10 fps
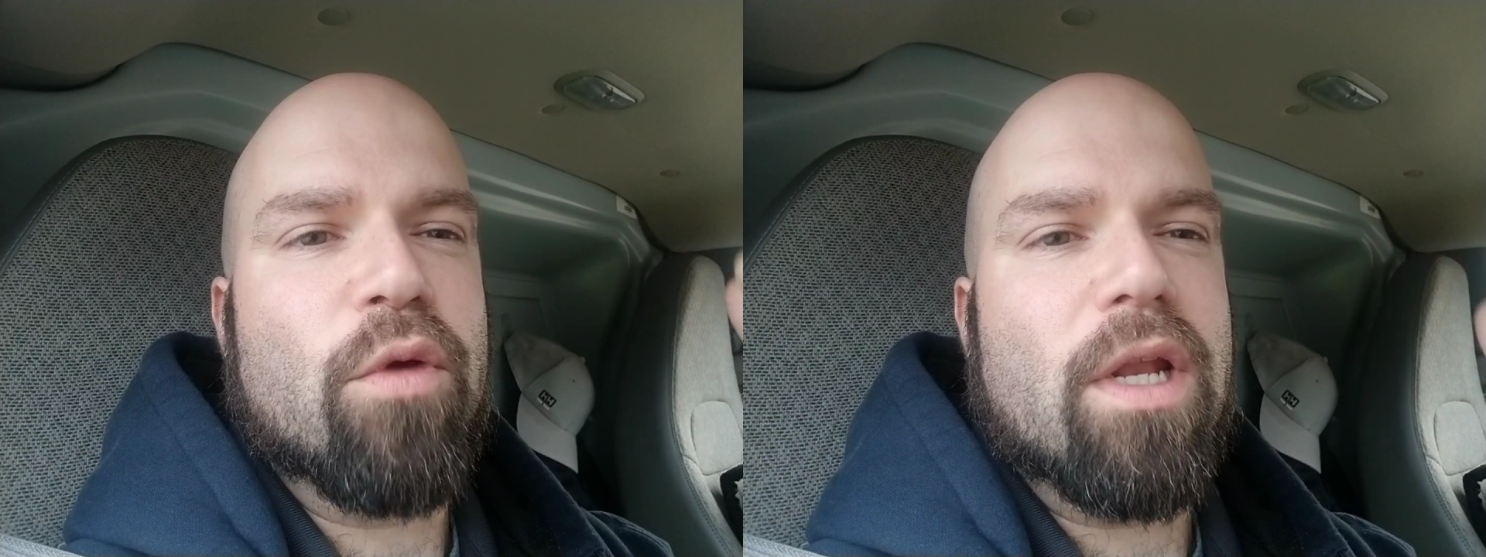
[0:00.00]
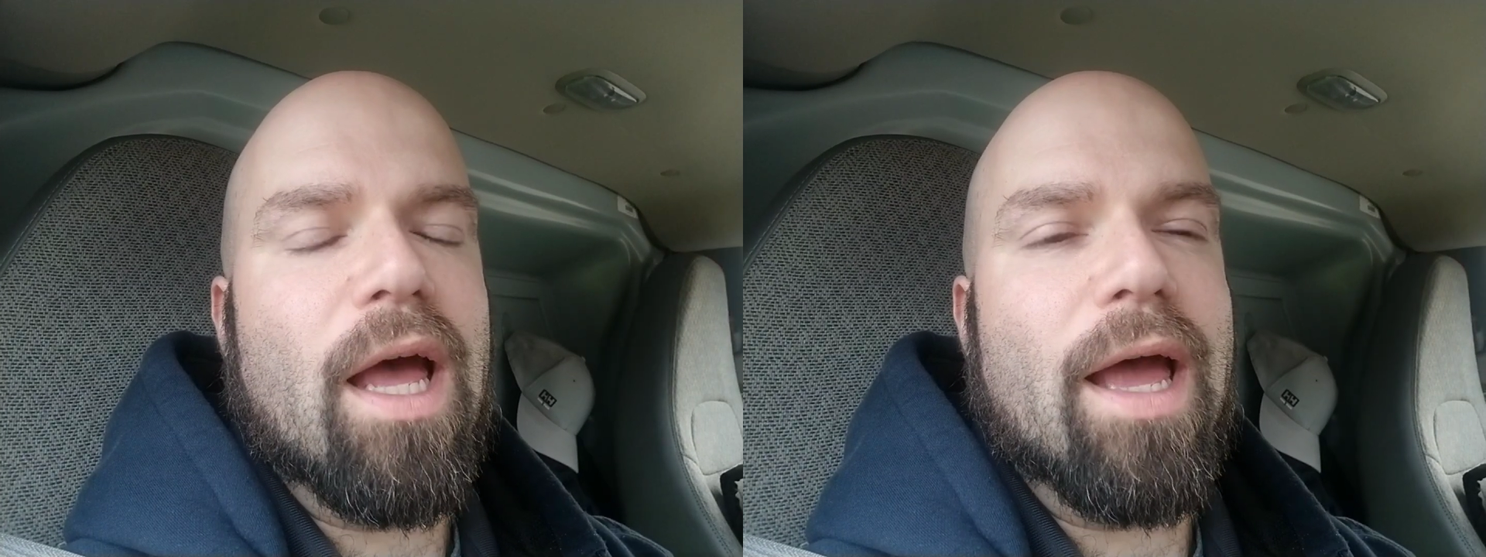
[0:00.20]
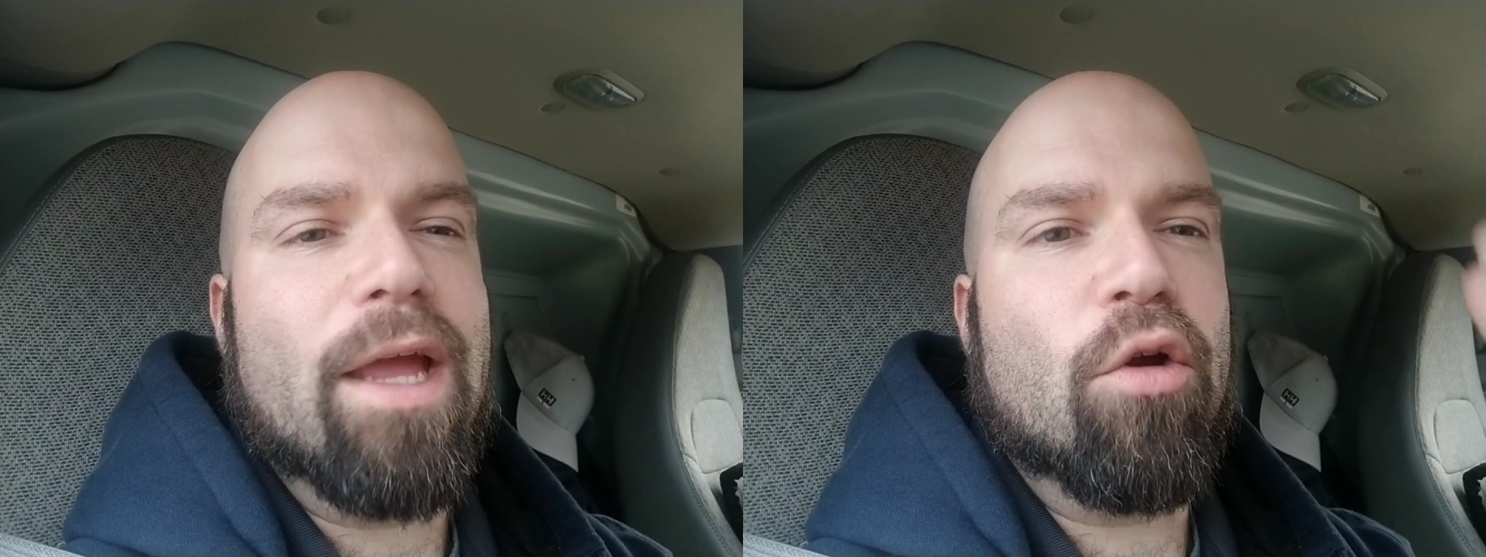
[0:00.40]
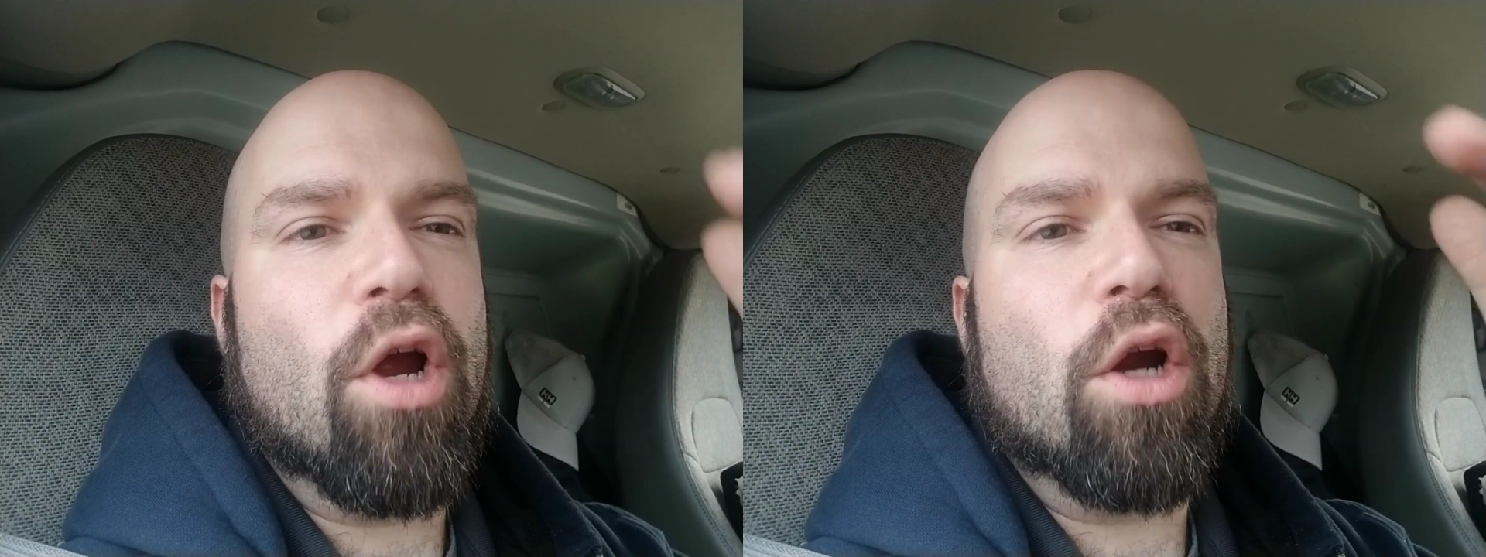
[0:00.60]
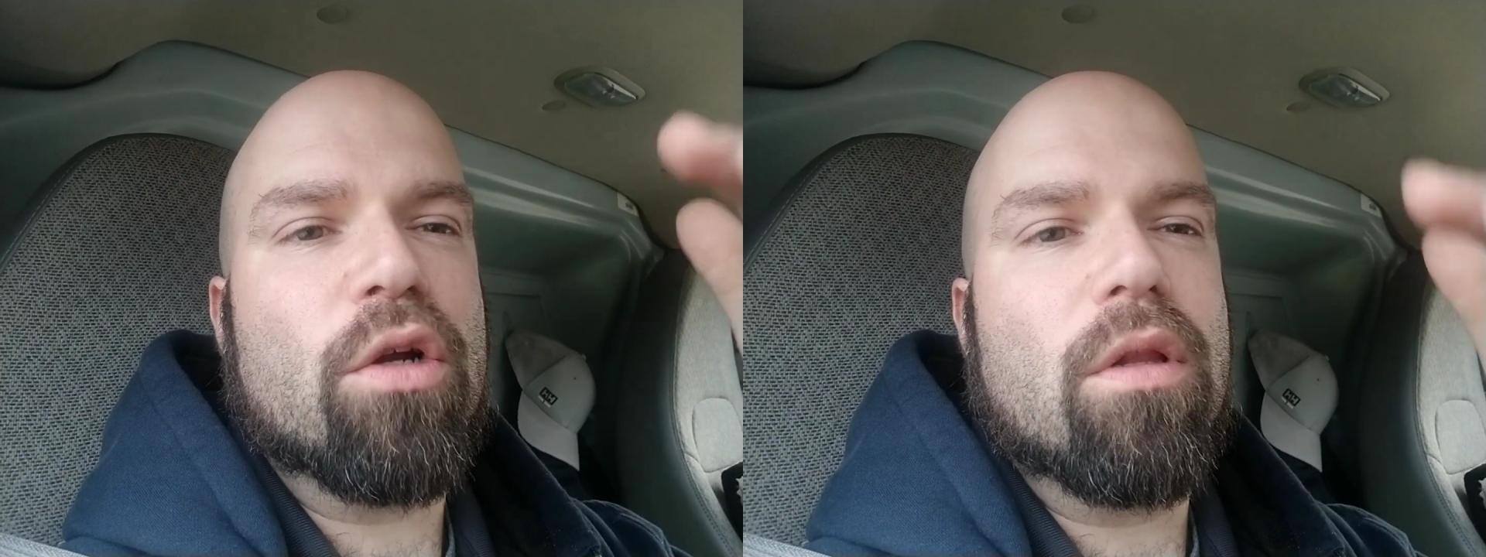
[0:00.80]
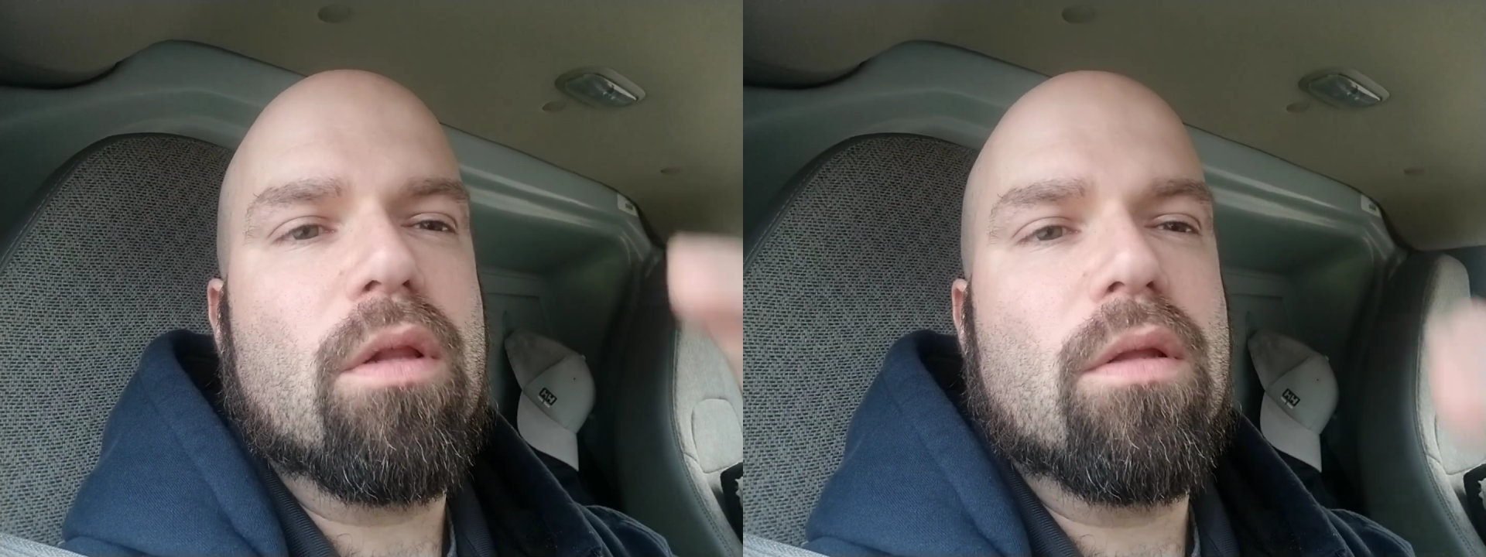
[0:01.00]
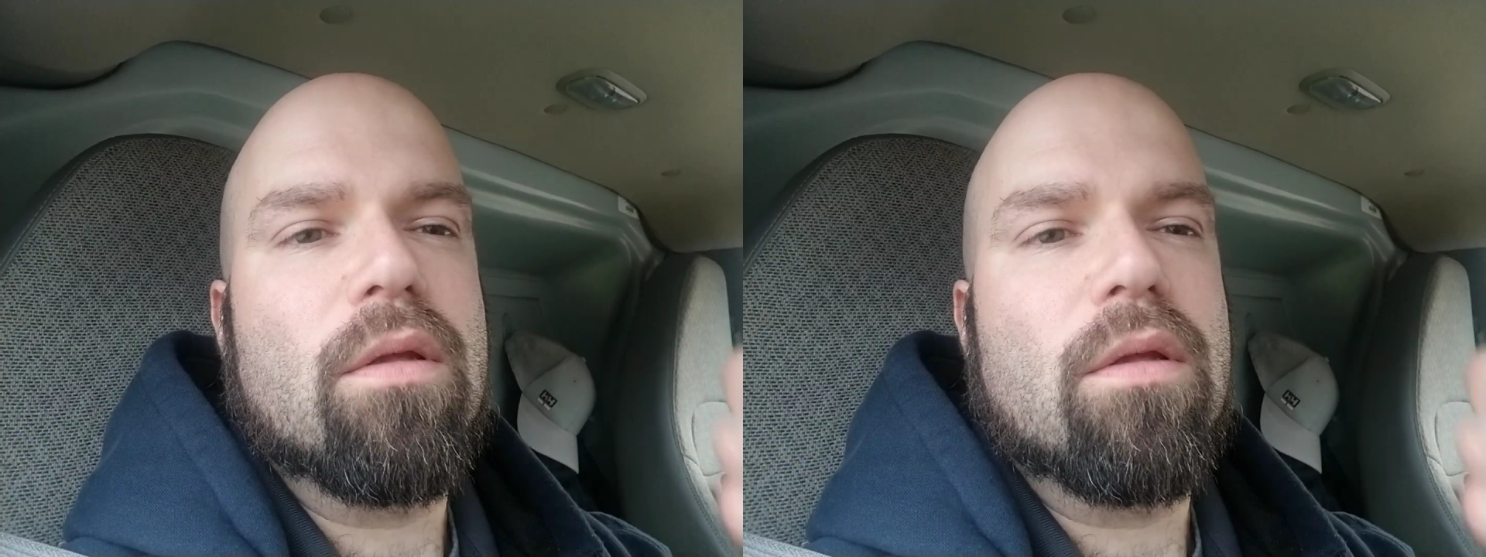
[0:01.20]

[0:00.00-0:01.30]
in a hierarchical